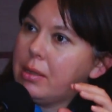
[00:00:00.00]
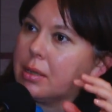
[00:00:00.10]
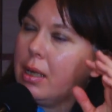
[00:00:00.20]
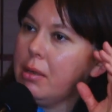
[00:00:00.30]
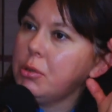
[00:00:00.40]

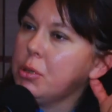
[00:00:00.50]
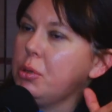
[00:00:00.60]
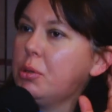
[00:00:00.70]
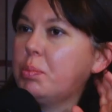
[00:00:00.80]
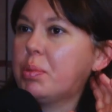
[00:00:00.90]
And how do
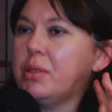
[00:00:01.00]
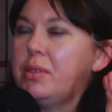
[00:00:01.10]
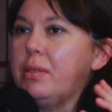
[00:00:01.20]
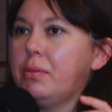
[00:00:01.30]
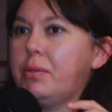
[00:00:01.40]
you
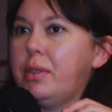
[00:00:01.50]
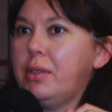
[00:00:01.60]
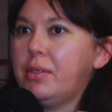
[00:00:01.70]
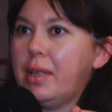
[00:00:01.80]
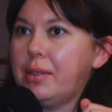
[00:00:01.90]
perceive
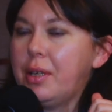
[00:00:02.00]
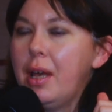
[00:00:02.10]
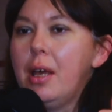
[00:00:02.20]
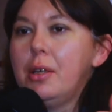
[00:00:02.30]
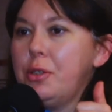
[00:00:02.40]
this? And
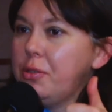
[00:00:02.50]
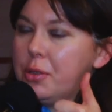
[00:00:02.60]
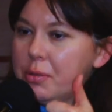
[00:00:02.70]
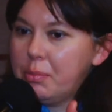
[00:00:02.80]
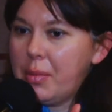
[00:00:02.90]
this
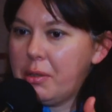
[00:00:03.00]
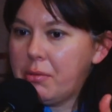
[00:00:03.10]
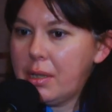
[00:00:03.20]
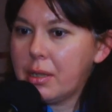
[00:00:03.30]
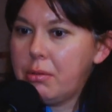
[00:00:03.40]
is my
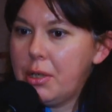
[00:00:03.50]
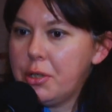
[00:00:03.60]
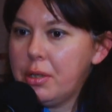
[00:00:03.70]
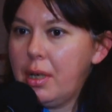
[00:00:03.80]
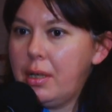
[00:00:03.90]
one
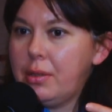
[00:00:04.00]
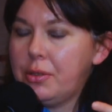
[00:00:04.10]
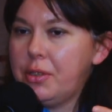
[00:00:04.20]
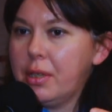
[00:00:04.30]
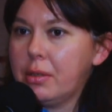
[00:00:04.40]
question. And
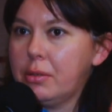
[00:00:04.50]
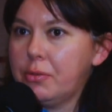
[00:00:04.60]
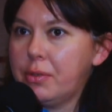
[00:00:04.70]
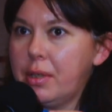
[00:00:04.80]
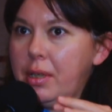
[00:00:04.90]
the second,
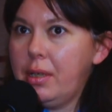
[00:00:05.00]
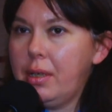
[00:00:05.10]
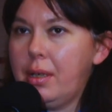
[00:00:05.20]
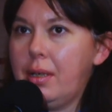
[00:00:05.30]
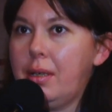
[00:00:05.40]

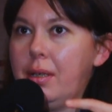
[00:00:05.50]
very